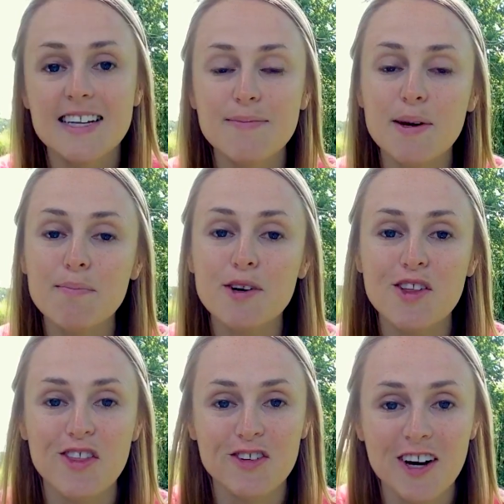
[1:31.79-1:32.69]
Tip number
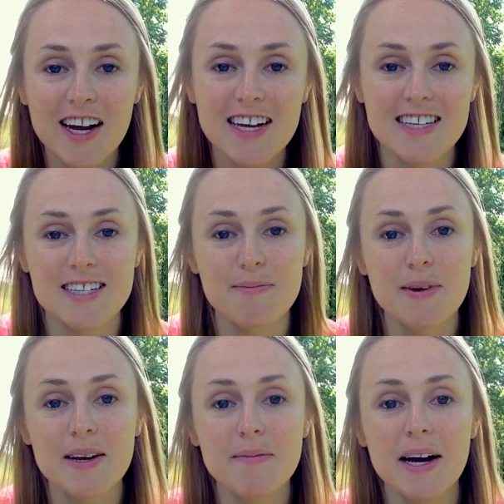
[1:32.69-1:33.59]
3 is to
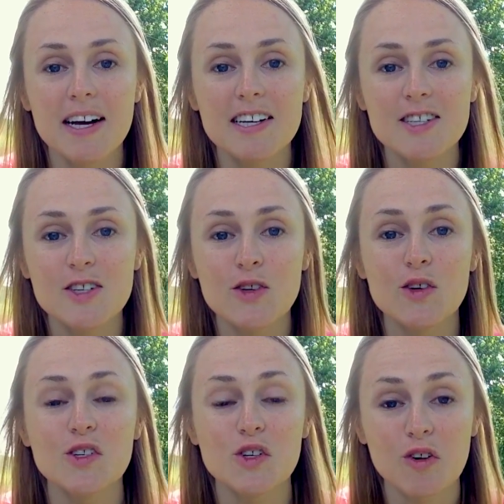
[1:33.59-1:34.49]
minimize
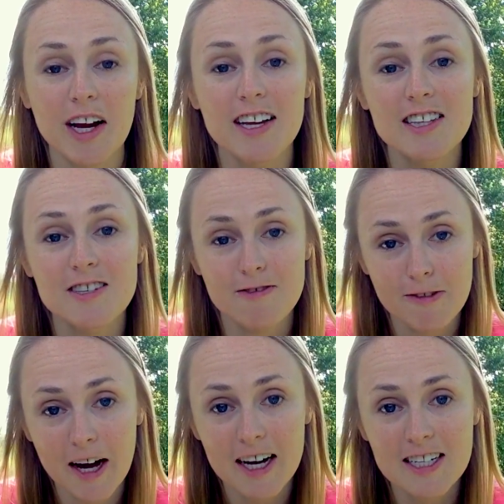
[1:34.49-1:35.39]
your trans
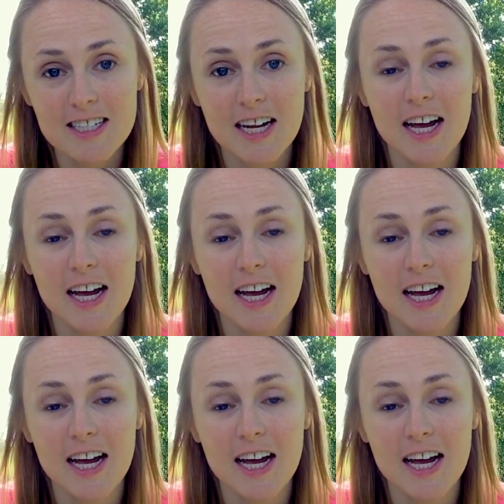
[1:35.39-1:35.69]
fat.